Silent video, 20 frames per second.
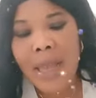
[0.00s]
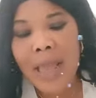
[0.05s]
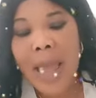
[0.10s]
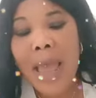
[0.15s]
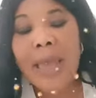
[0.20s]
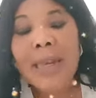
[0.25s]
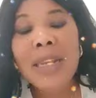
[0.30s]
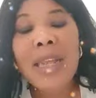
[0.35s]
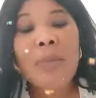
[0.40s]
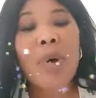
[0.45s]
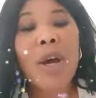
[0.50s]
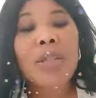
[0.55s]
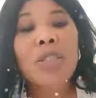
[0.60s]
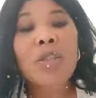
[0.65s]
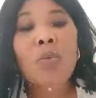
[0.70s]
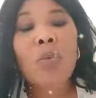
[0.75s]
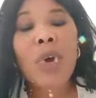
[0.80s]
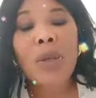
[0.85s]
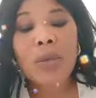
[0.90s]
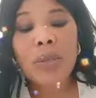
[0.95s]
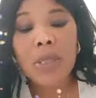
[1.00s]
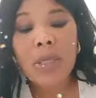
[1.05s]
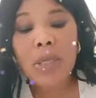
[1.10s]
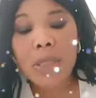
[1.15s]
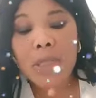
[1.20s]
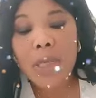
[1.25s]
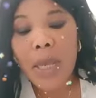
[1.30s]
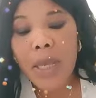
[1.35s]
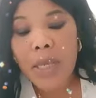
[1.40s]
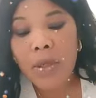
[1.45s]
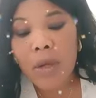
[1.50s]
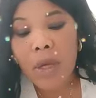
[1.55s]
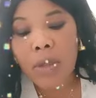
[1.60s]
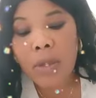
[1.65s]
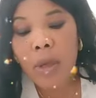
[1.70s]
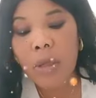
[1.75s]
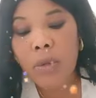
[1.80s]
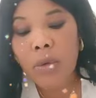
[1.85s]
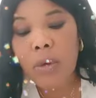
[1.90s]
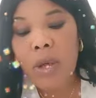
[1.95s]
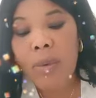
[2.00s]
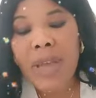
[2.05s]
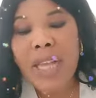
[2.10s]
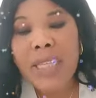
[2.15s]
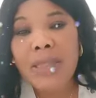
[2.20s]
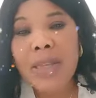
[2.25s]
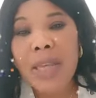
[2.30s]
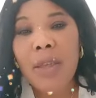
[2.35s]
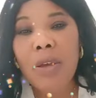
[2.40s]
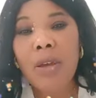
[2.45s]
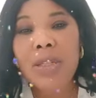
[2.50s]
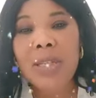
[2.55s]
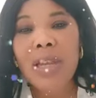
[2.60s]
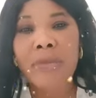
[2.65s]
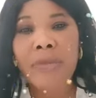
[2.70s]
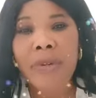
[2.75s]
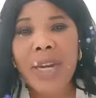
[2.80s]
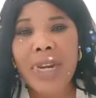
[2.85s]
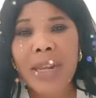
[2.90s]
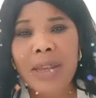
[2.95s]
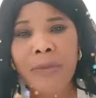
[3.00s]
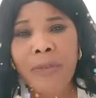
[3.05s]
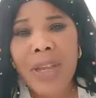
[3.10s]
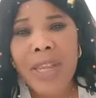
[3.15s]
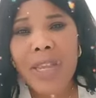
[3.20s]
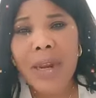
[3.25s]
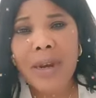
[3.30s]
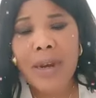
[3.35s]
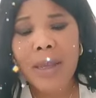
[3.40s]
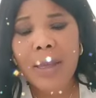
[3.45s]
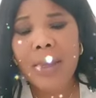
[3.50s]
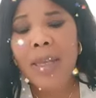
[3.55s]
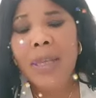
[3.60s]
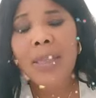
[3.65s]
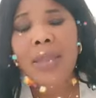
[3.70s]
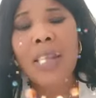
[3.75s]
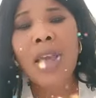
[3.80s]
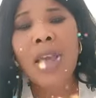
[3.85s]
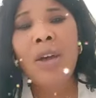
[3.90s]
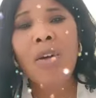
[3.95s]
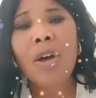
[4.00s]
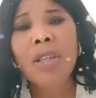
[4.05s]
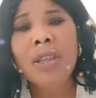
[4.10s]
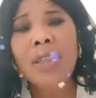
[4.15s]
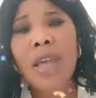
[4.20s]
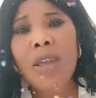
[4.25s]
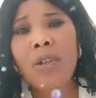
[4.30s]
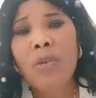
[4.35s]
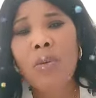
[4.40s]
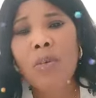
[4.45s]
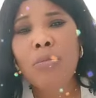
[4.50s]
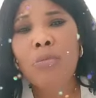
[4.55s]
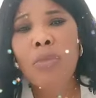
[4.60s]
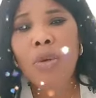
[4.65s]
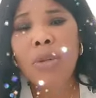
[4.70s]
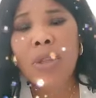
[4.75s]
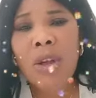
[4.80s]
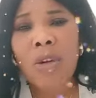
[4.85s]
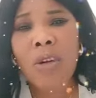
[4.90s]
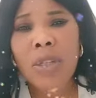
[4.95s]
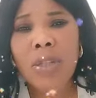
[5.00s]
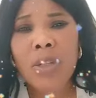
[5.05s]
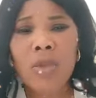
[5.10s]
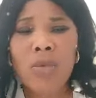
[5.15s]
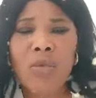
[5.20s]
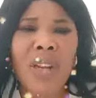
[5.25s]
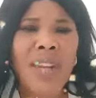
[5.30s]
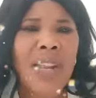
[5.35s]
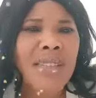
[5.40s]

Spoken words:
Anybody where you see say you just talk to Abba say you just fire they call them you go, they call this one.